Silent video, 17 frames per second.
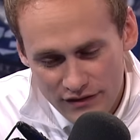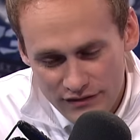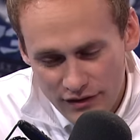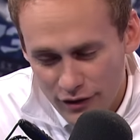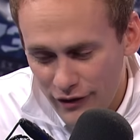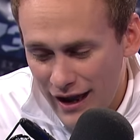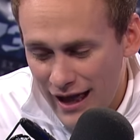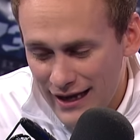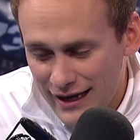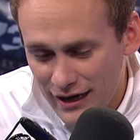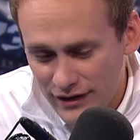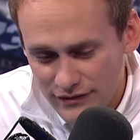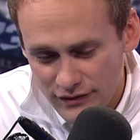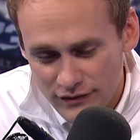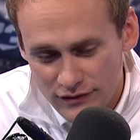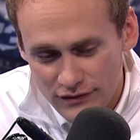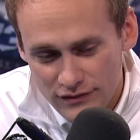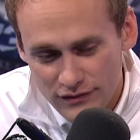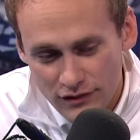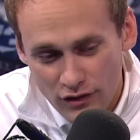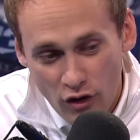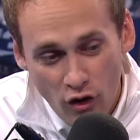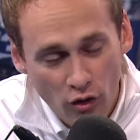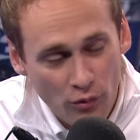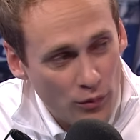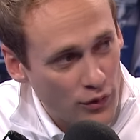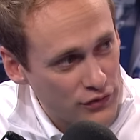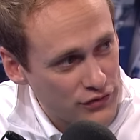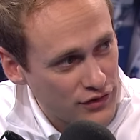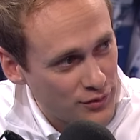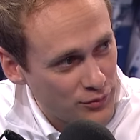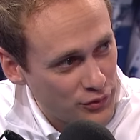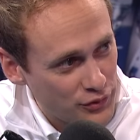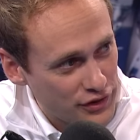Center annex is good timing,
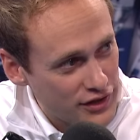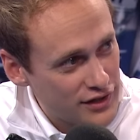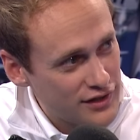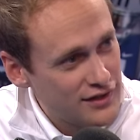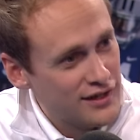man. Completed.